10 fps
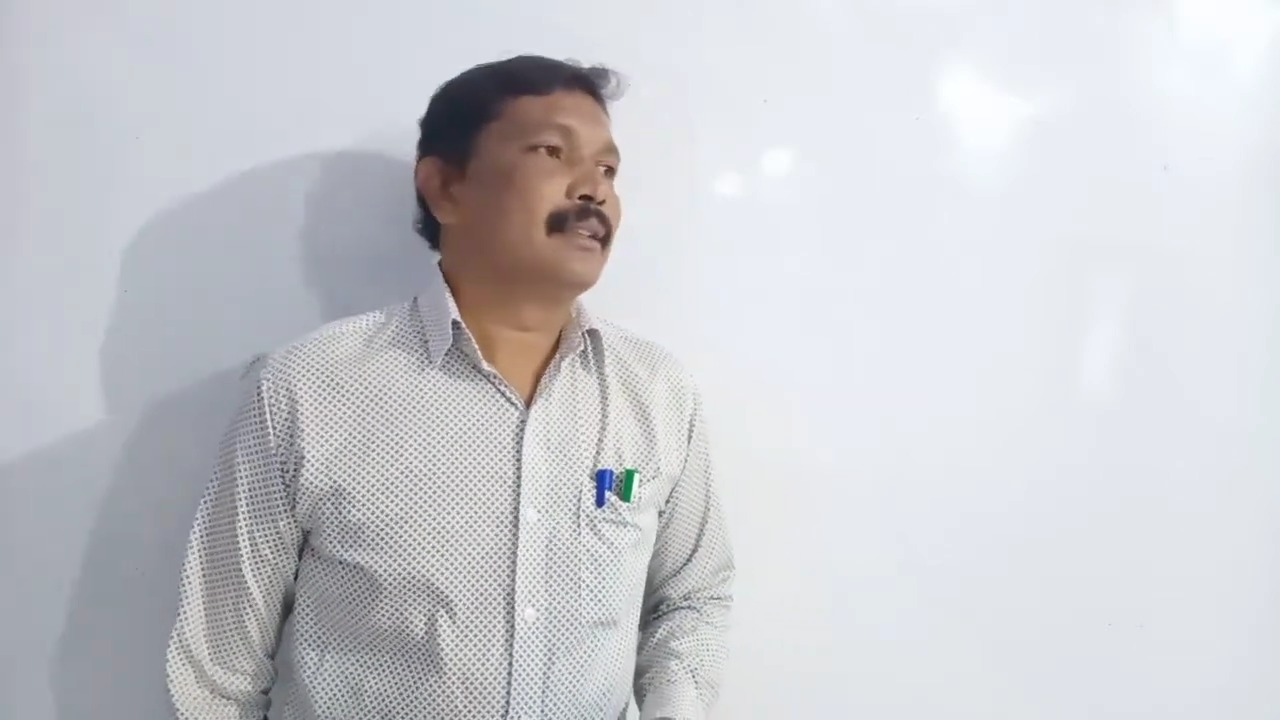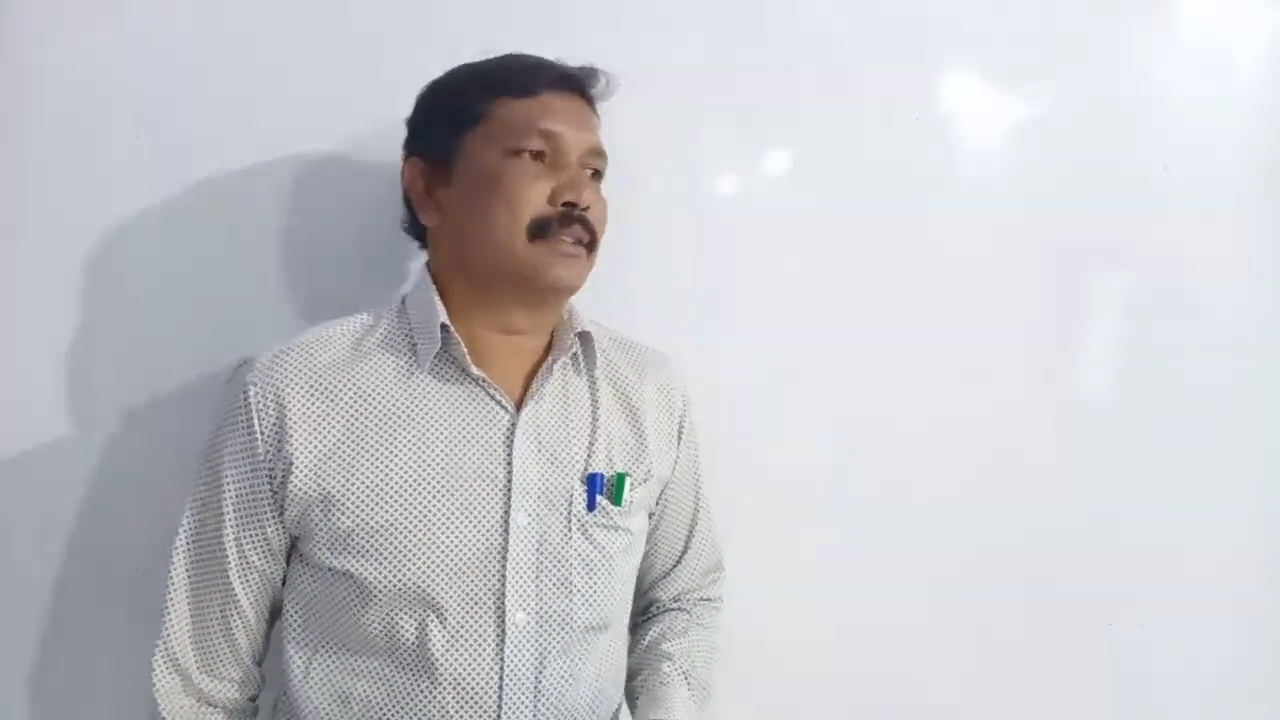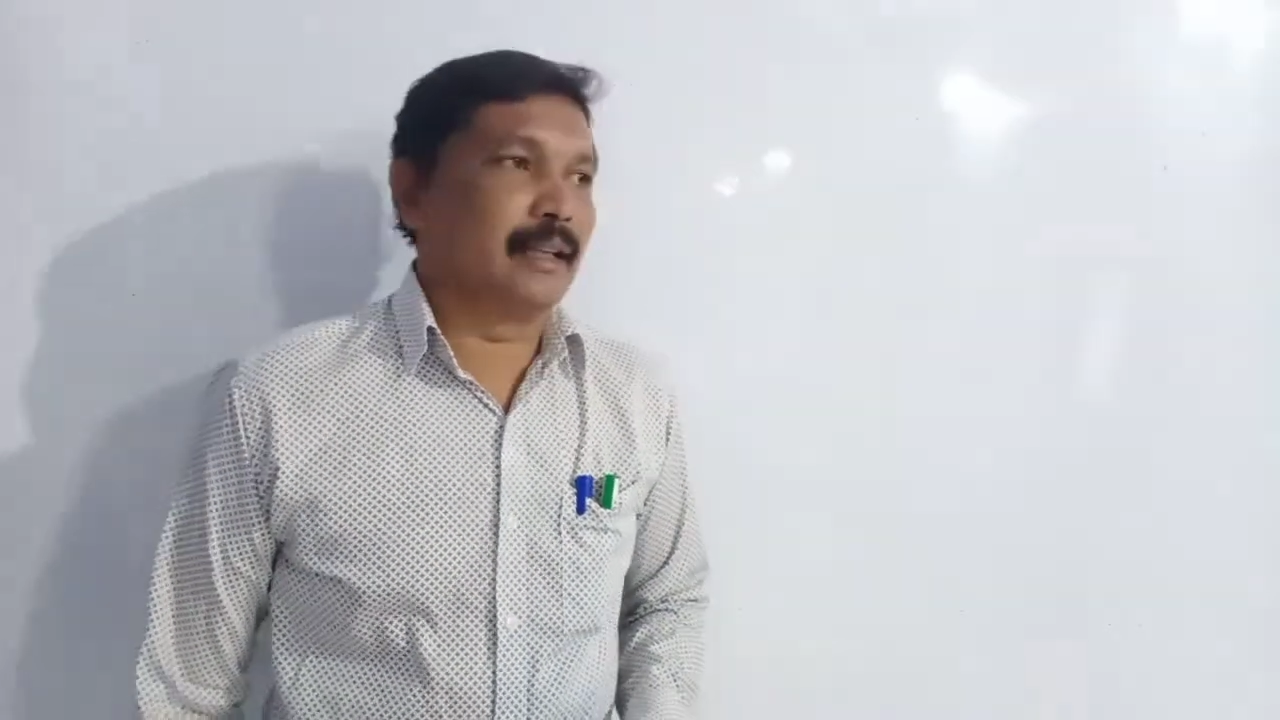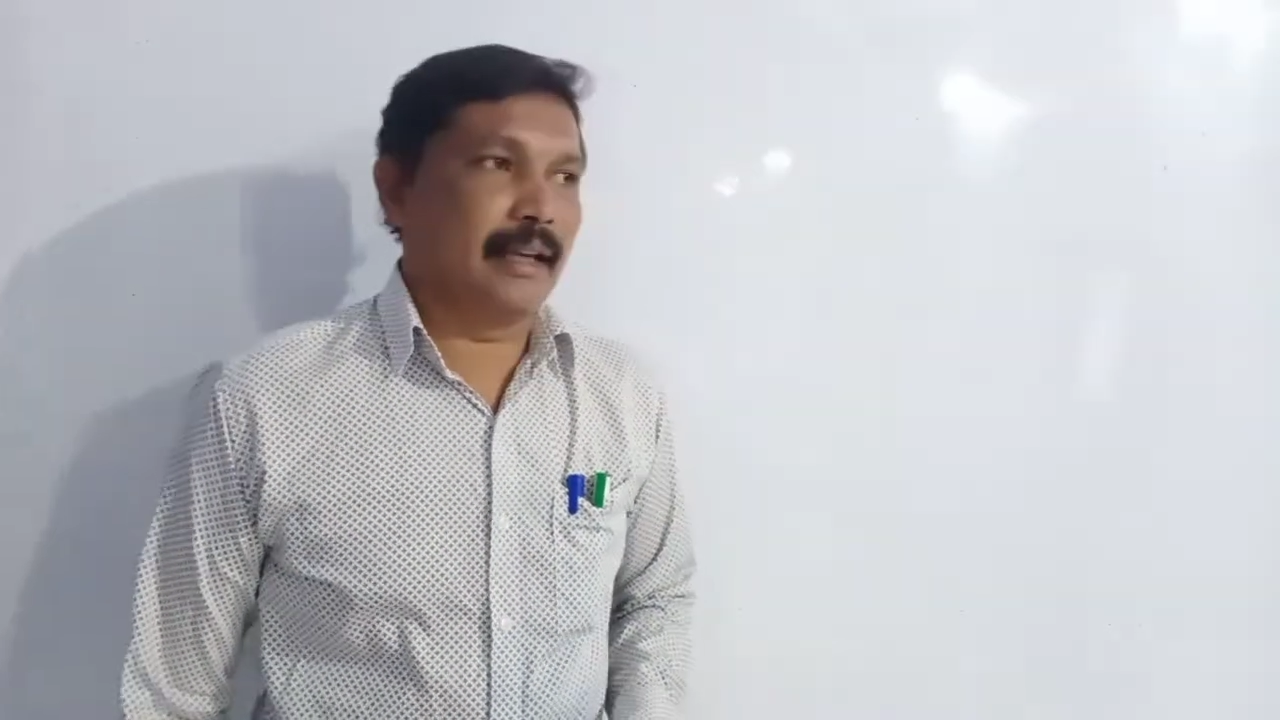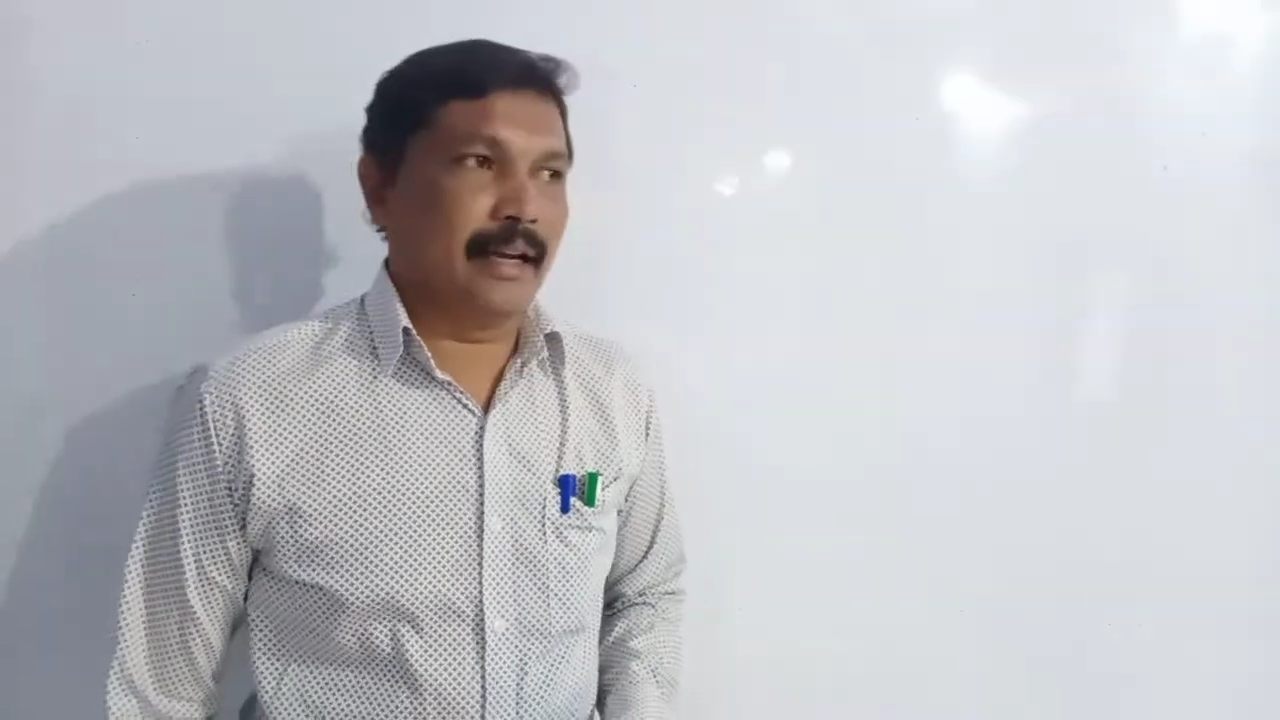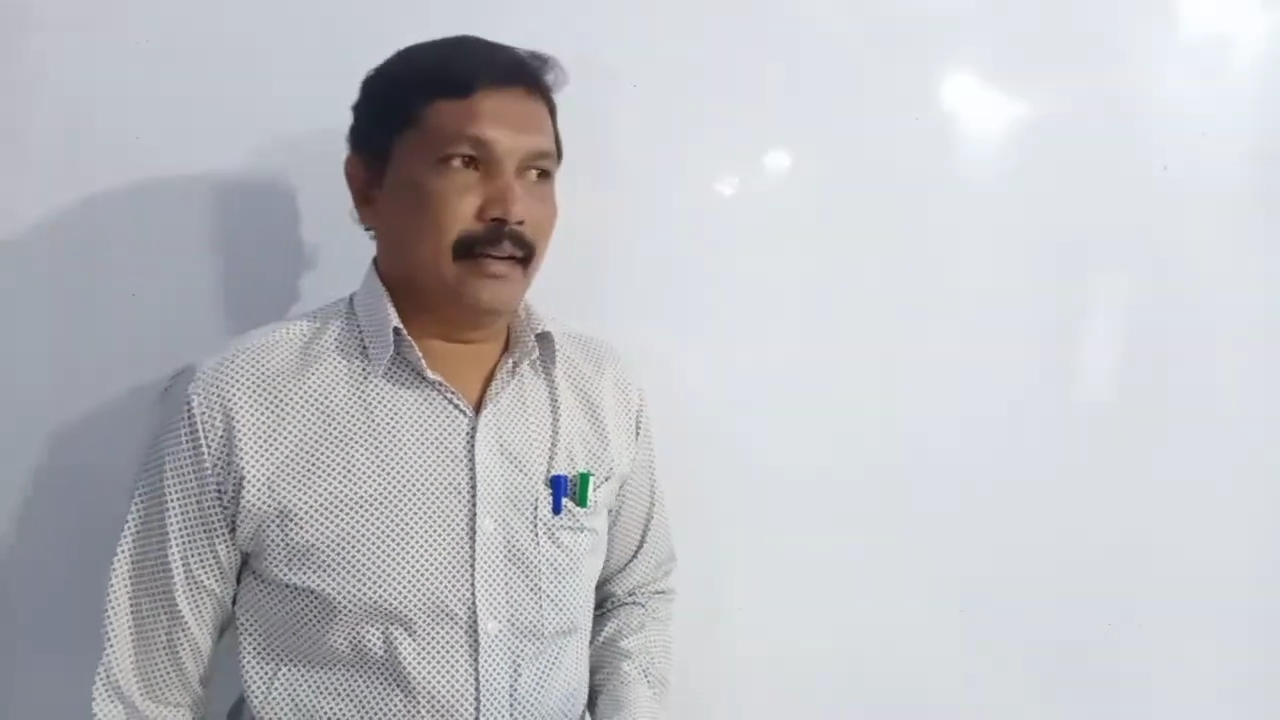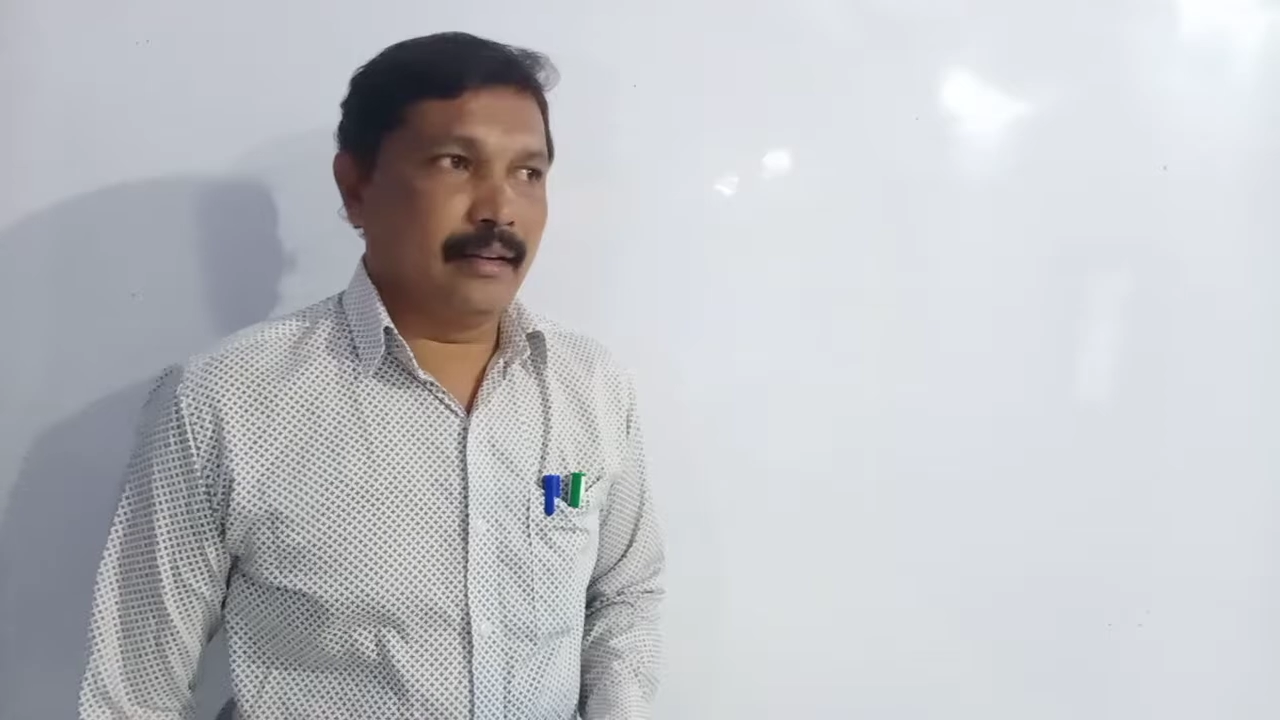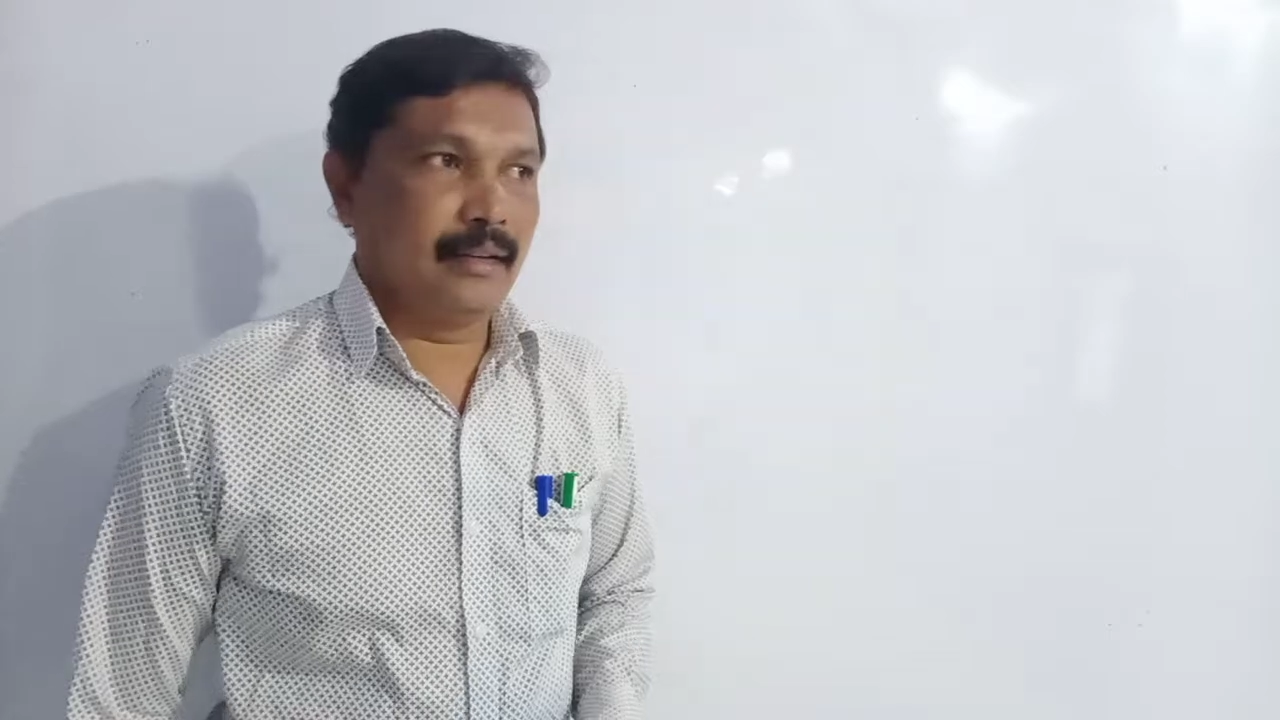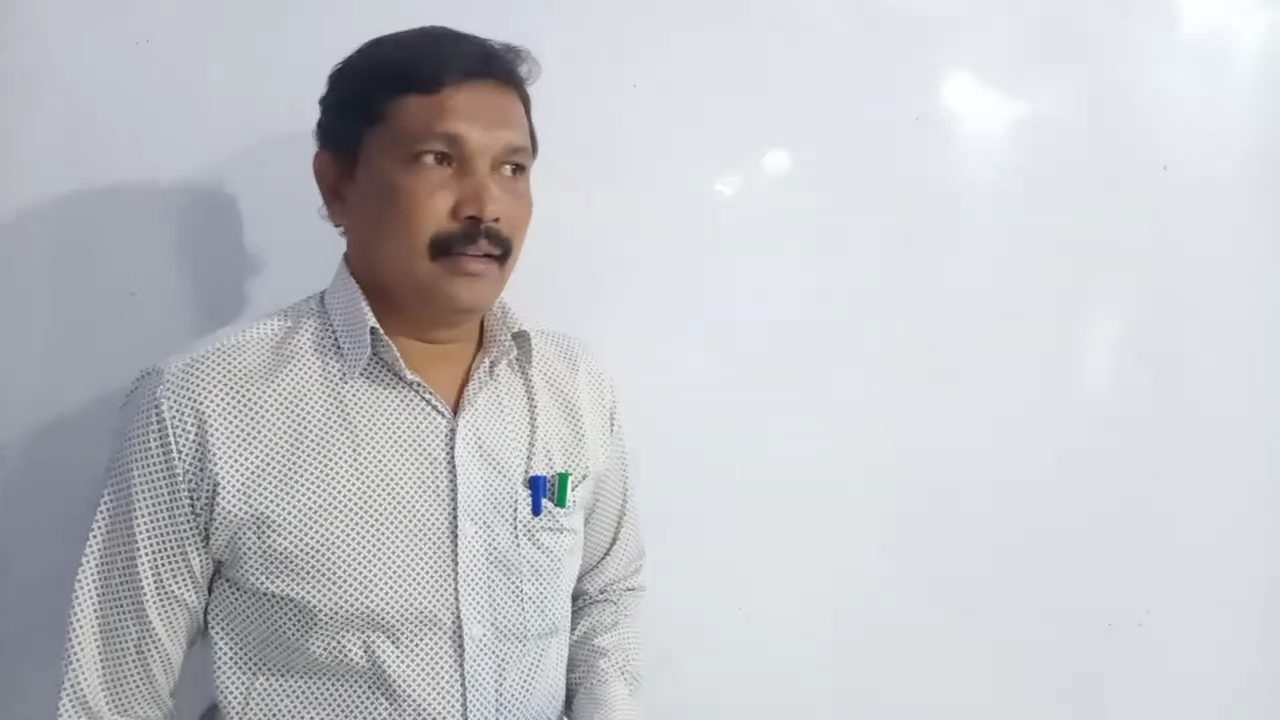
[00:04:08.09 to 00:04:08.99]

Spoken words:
sunlight.